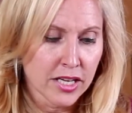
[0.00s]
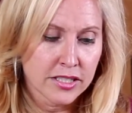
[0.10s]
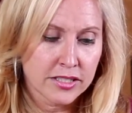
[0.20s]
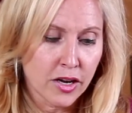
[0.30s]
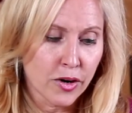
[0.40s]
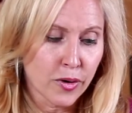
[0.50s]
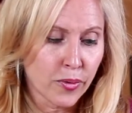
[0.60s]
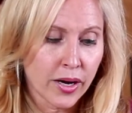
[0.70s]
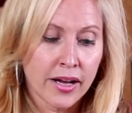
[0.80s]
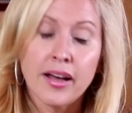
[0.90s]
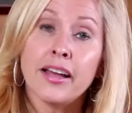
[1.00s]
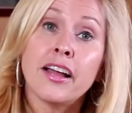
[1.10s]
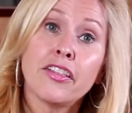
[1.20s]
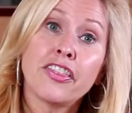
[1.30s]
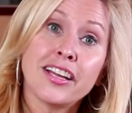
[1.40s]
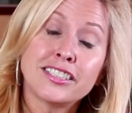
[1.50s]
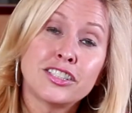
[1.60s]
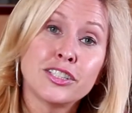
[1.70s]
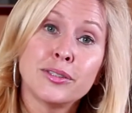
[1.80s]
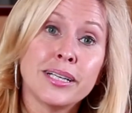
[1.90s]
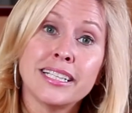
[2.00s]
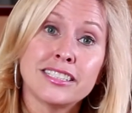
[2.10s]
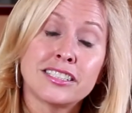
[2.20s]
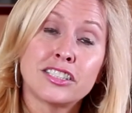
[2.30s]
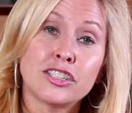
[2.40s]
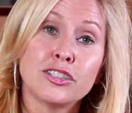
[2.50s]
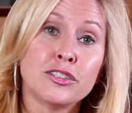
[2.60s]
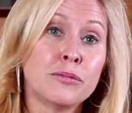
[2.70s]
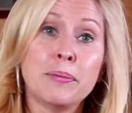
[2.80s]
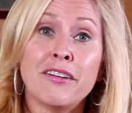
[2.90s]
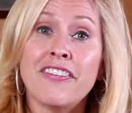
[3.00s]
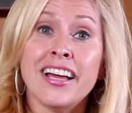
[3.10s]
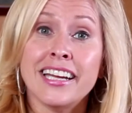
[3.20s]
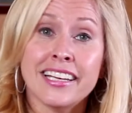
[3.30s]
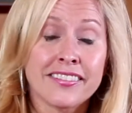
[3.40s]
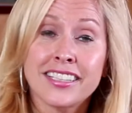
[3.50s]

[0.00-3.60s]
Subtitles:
So another thing to do is to be funny.